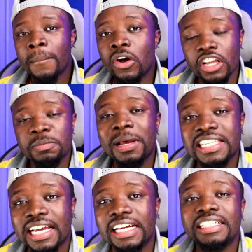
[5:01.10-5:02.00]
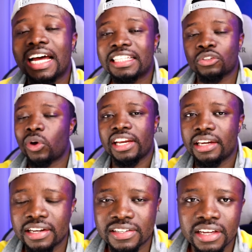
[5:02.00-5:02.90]
Because basically that is what it
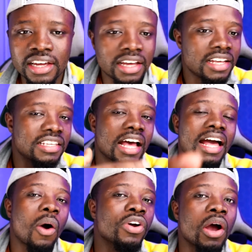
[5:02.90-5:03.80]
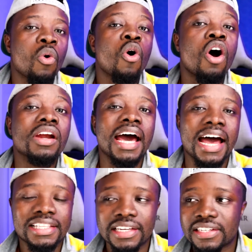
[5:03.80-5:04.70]
is. Saying we are your own
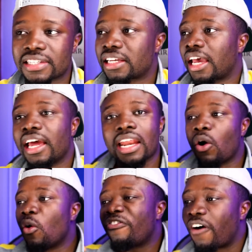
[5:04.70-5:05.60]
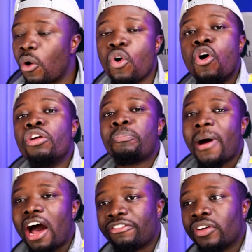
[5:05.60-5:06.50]
artist and I offer our own
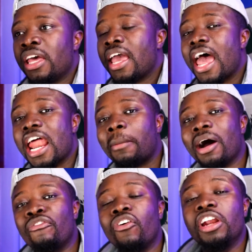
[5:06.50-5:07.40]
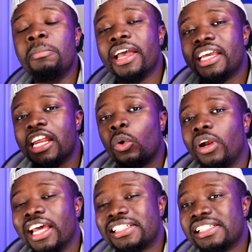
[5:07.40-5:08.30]
path. And I'm out for only making the
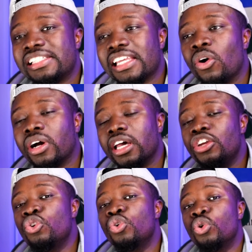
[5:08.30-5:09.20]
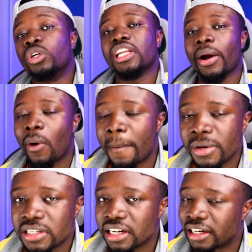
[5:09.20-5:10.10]
connection. Say, okay, you look like Kuami
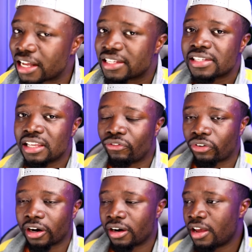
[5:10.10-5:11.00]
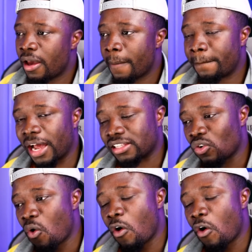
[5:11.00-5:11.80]
Eugene, that is different. But